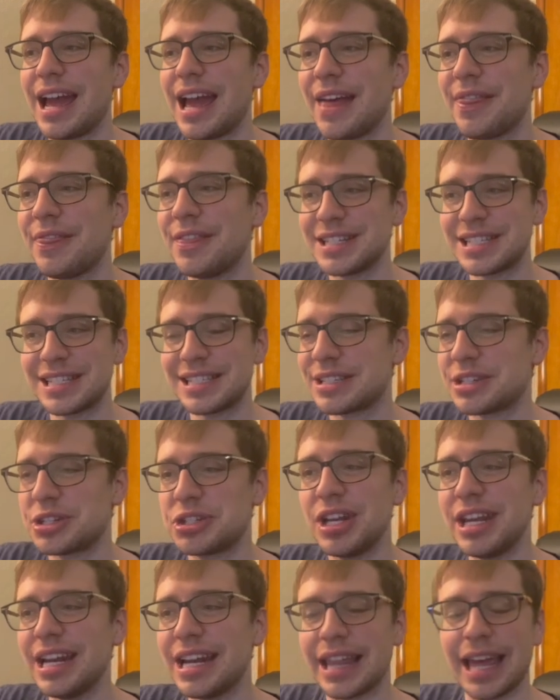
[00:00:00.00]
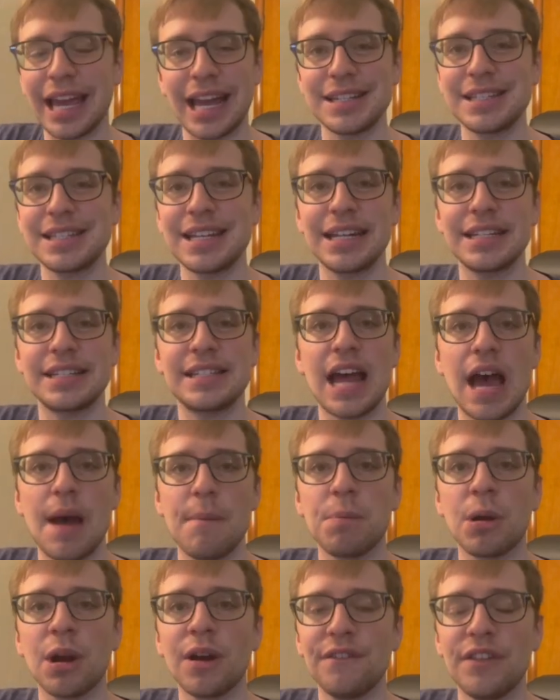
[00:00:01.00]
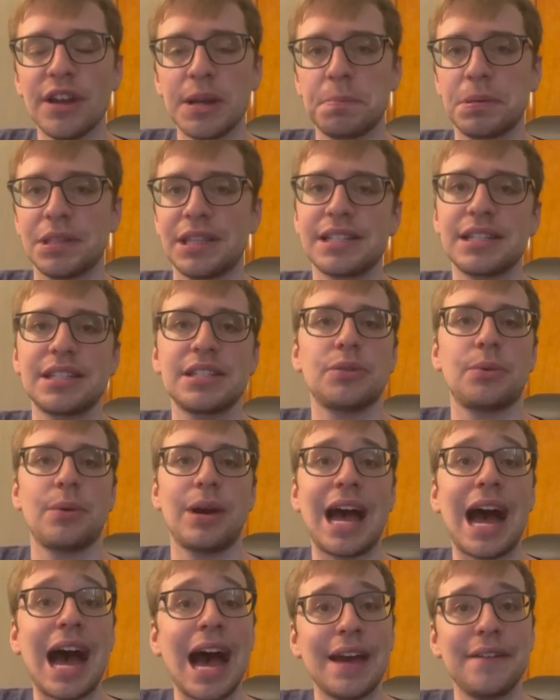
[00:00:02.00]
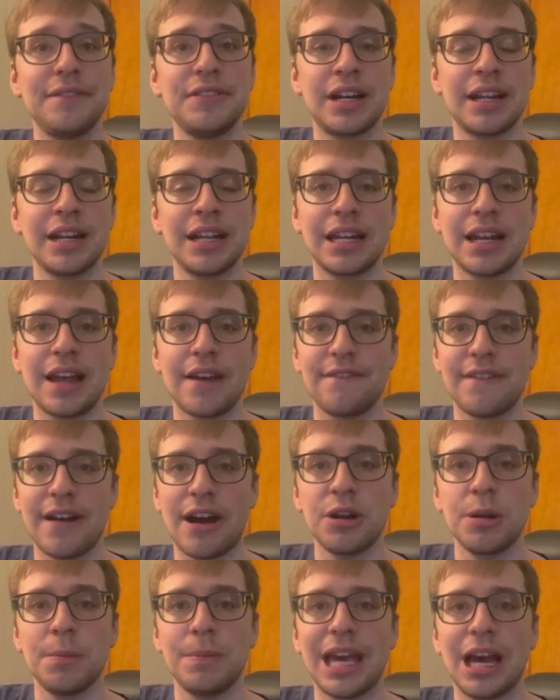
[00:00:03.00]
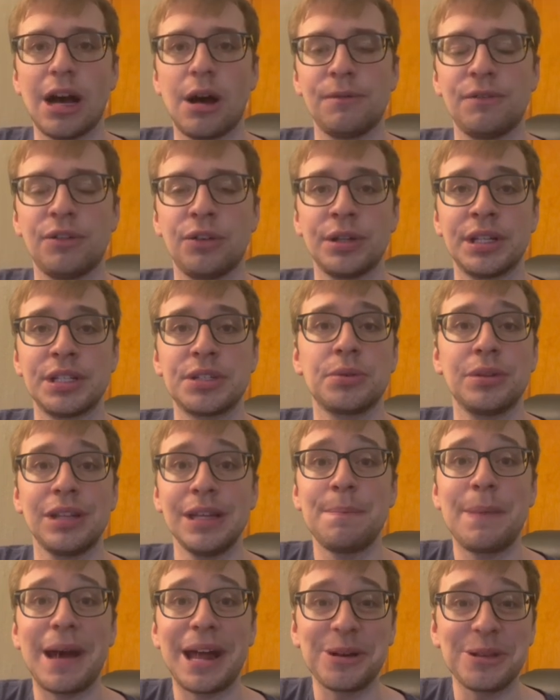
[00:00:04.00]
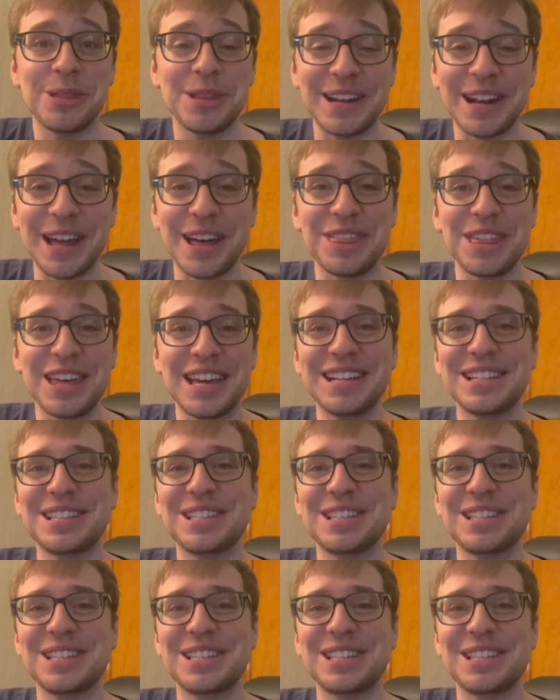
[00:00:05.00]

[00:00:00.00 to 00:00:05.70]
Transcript: This sheet, like I said, is not perfect, but this is the way I've done it and I found to be helpful, and it's really better than nothing.